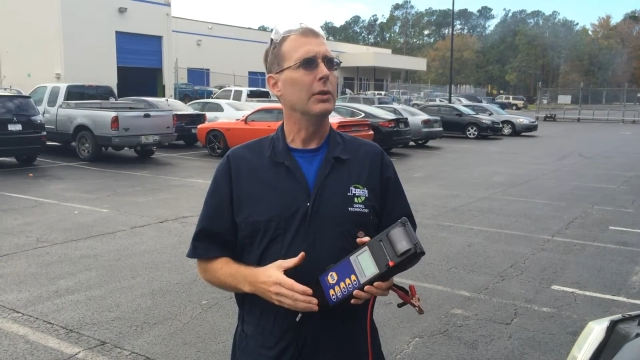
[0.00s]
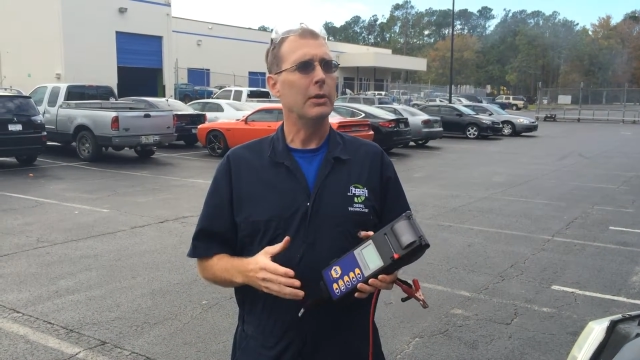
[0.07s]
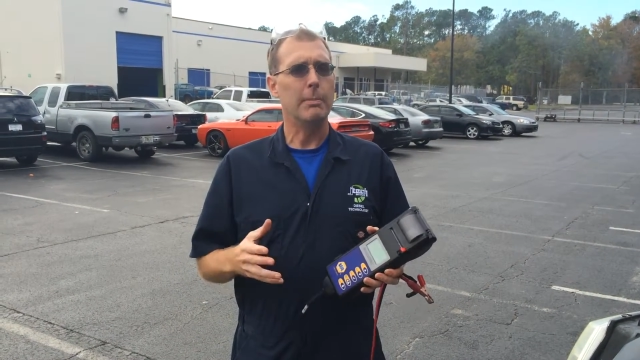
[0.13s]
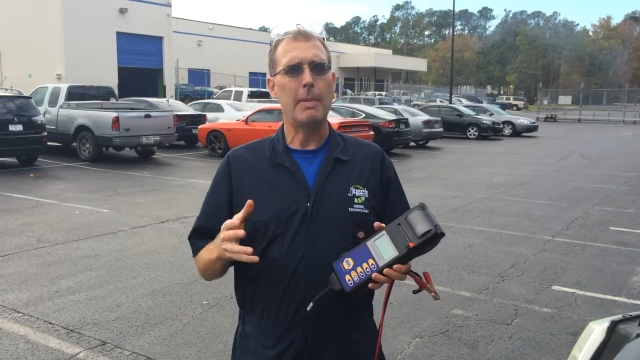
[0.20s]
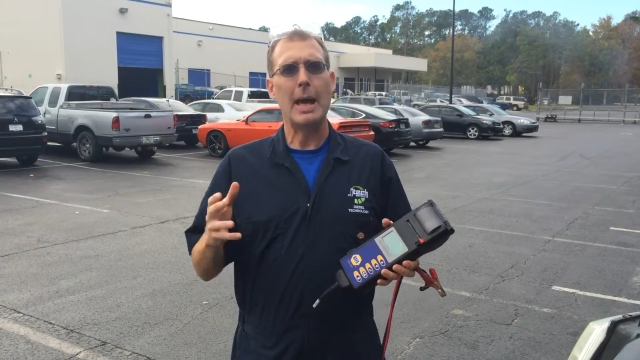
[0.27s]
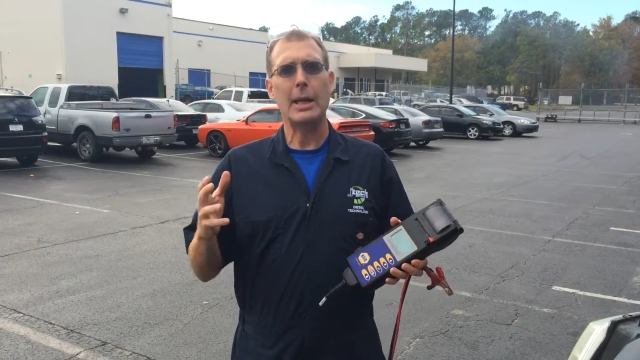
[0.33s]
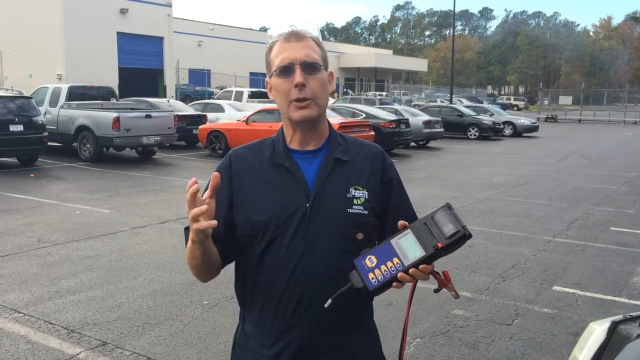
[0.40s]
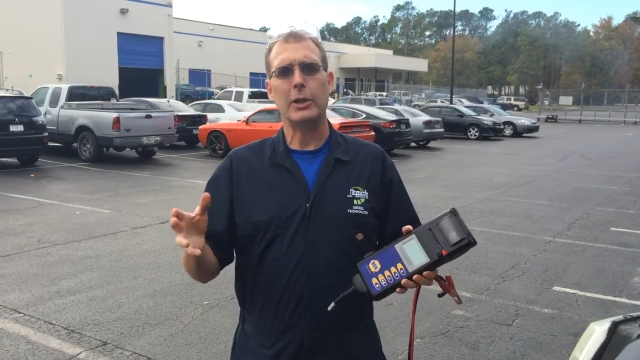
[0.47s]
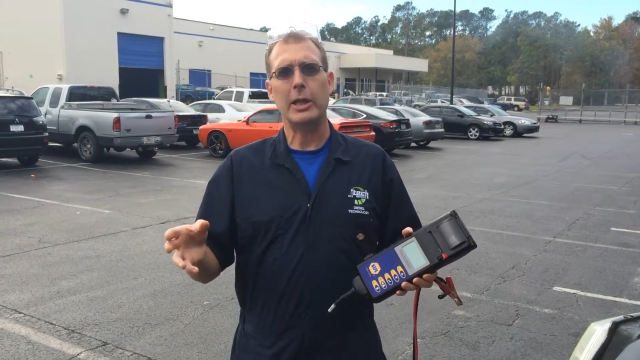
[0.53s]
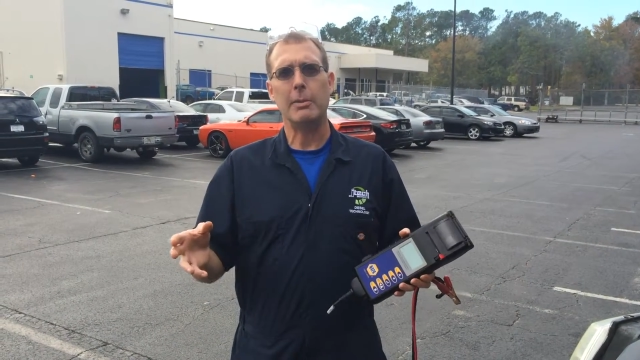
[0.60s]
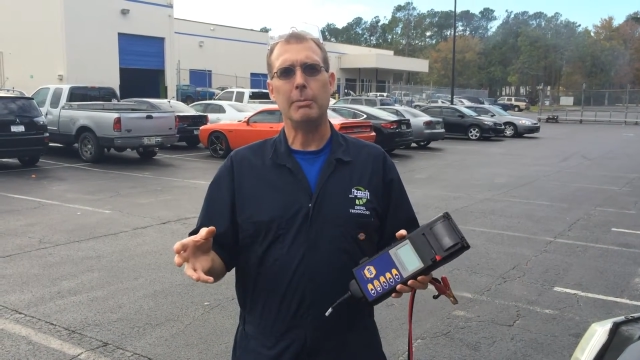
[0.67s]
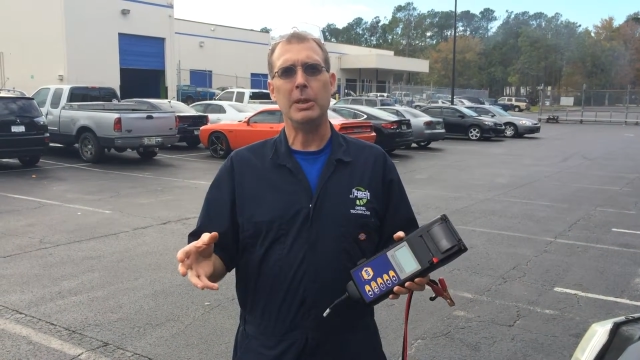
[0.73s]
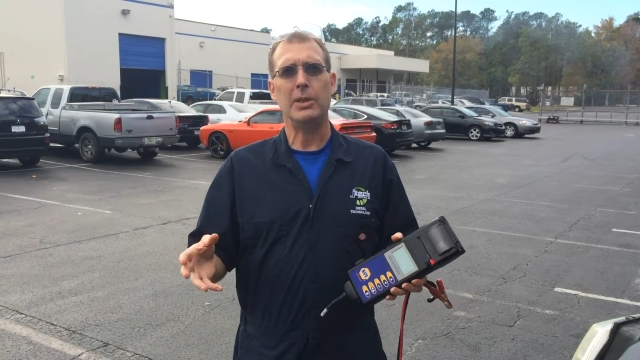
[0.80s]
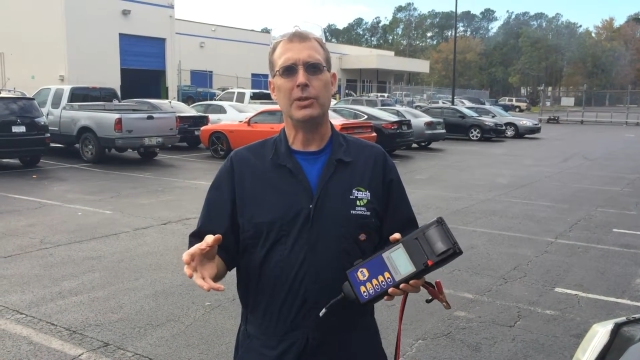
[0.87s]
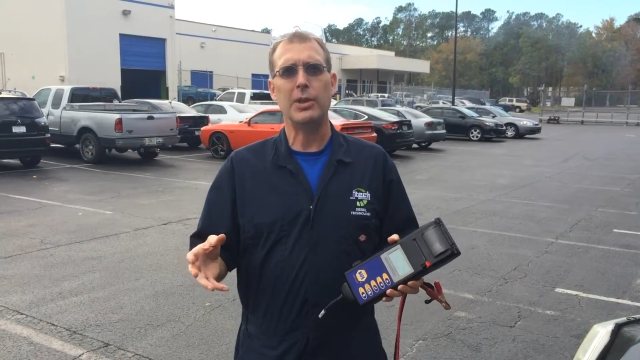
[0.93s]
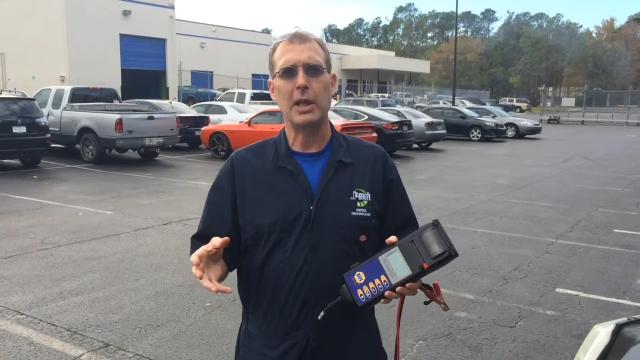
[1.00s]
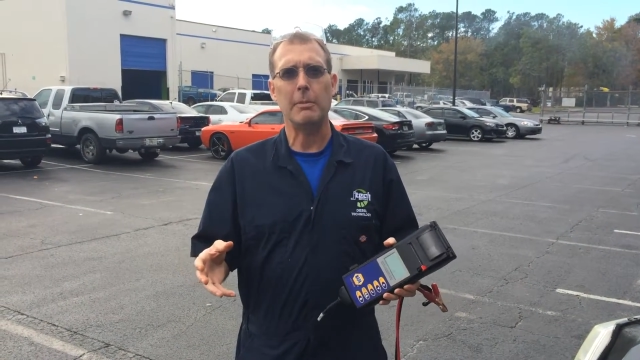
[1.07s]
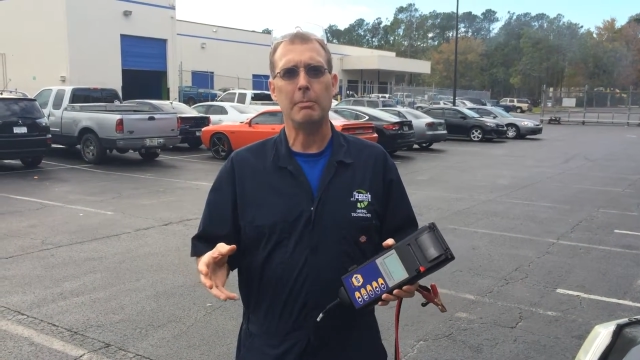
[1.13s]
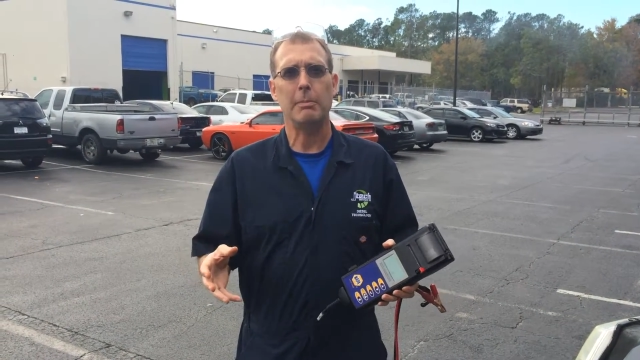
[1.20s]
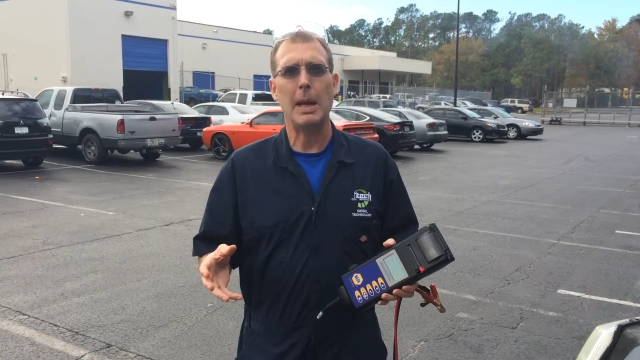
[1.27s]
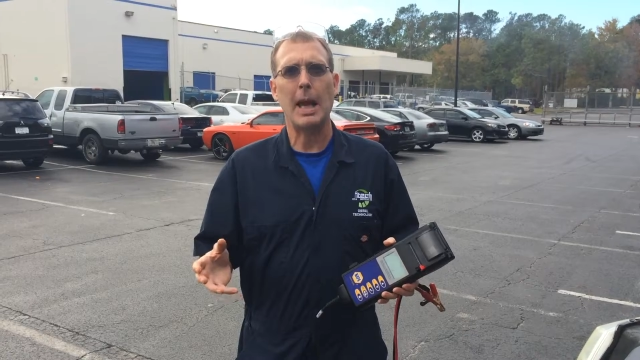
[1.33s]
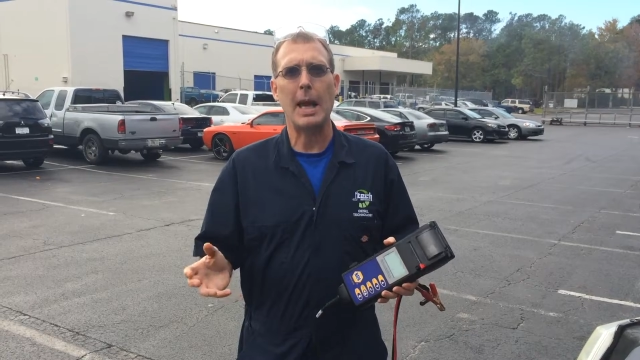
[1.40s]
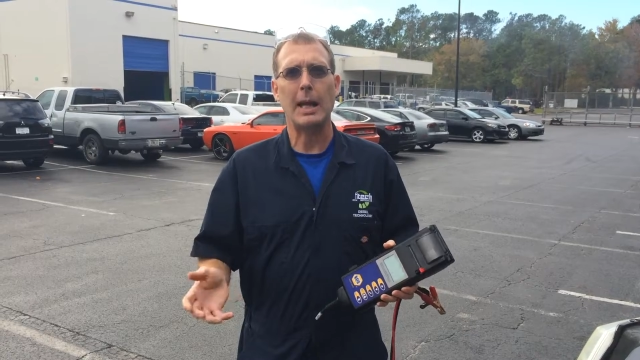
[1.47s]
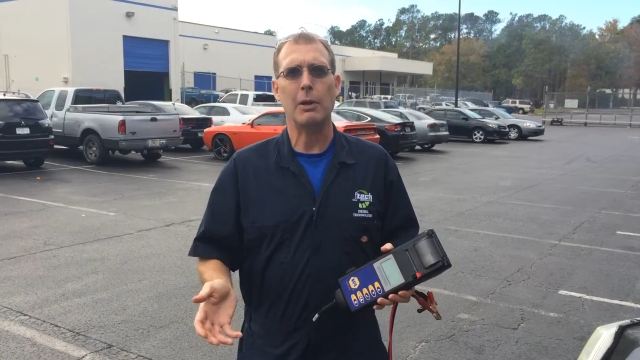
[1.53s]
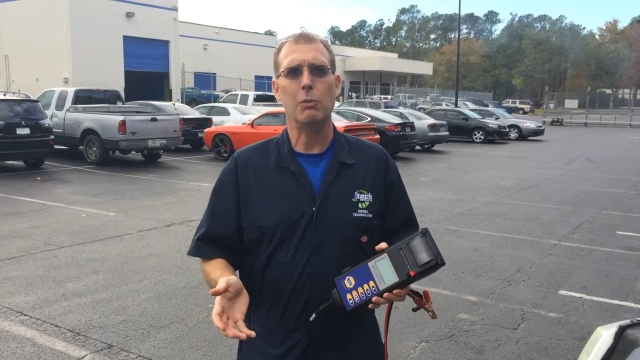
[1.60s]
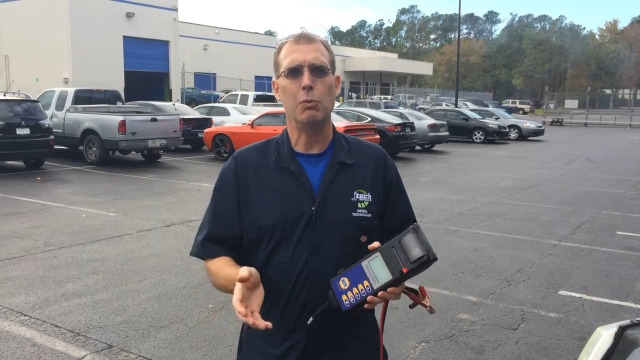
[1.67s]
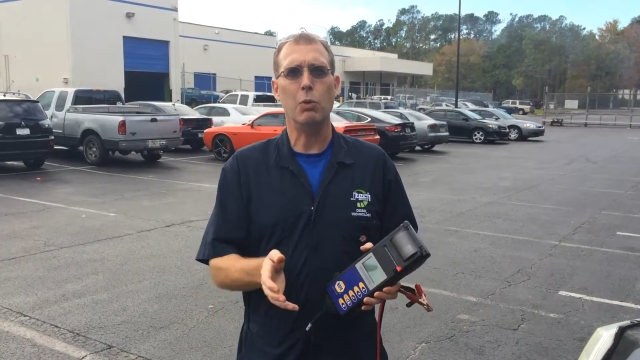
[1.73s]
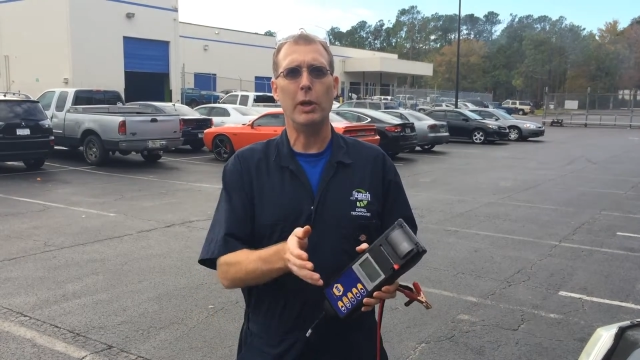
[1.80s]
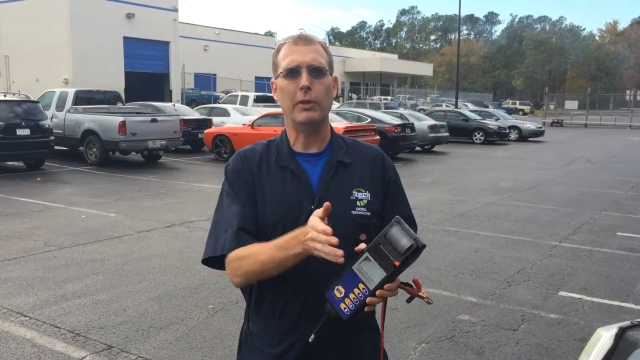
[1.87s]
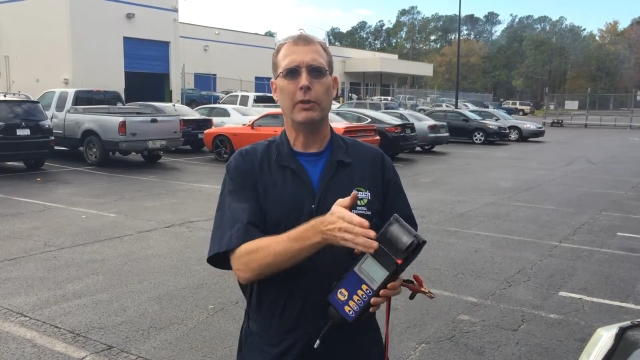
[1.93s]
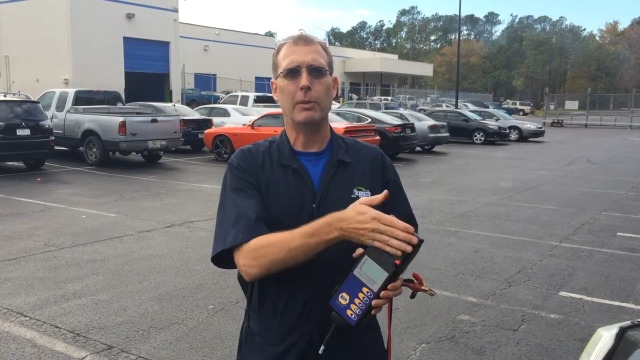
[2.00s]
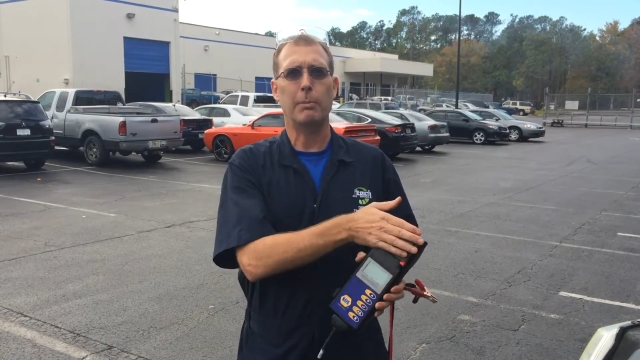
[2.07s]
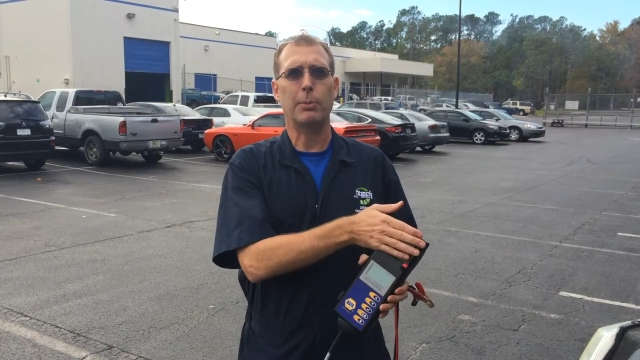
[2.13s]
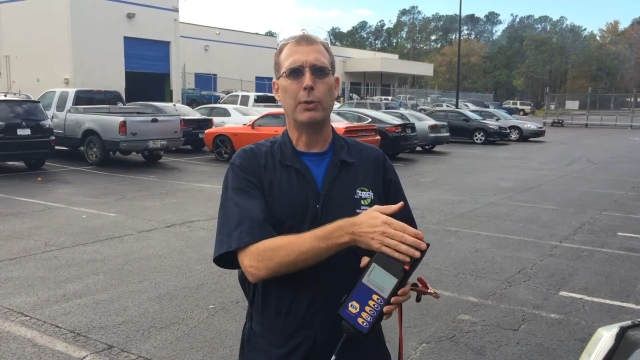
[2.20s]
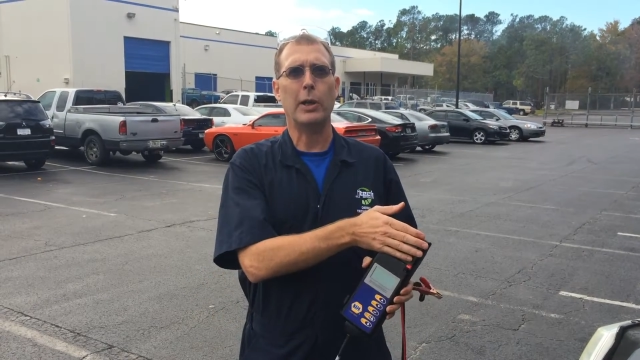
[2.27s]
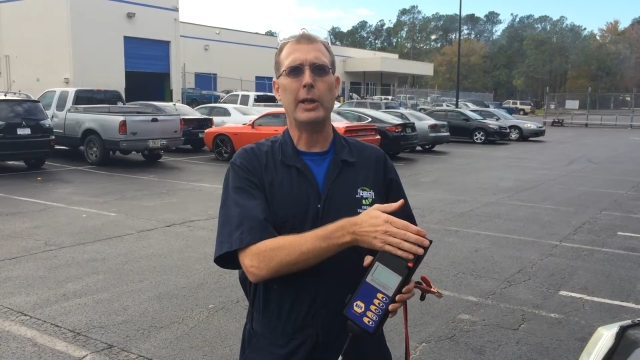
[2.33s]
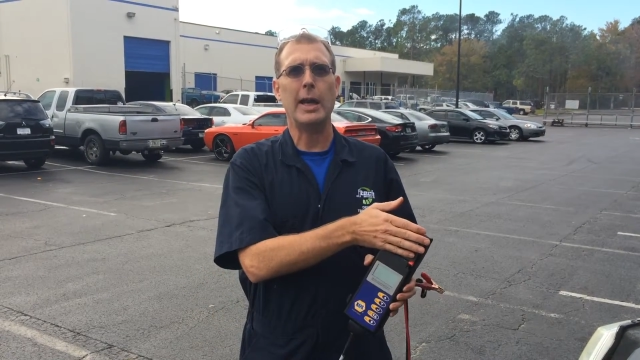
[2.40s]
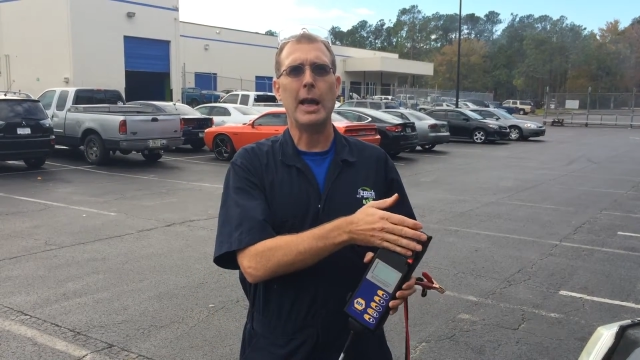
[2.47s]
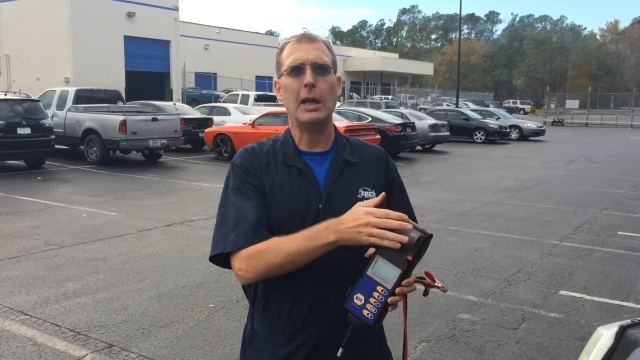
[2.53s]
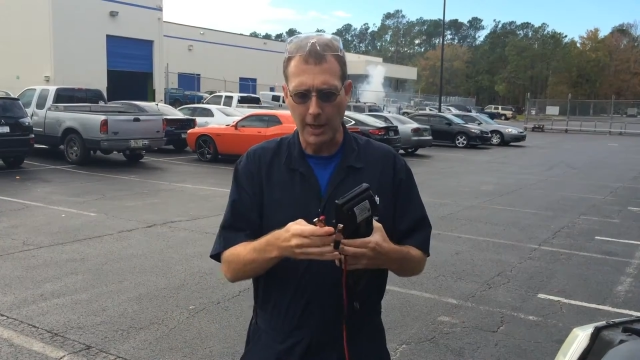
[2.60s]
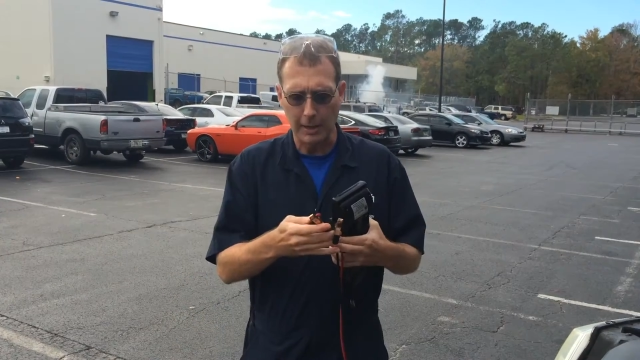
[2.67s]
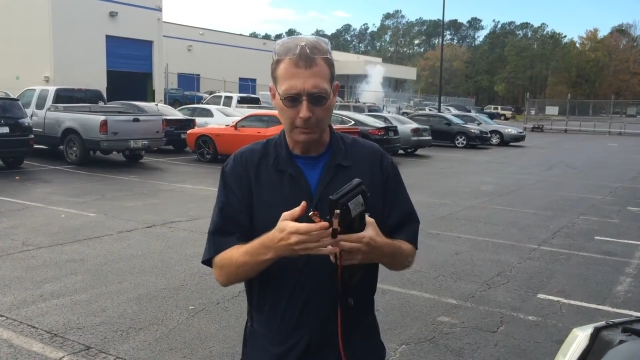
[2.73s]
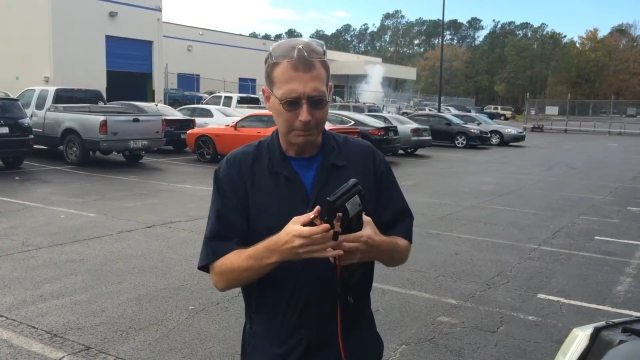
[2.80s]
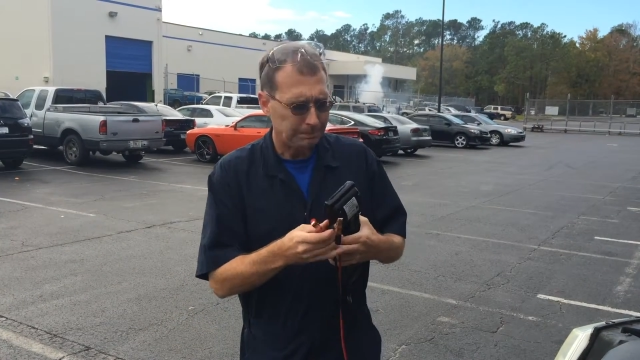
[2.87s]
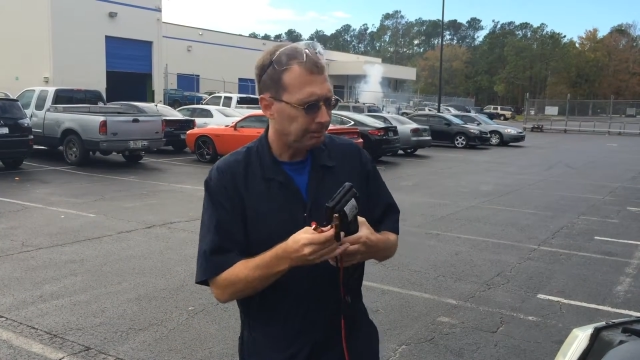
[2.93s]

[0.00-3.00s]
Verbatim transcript: the battery can be sent back with the printout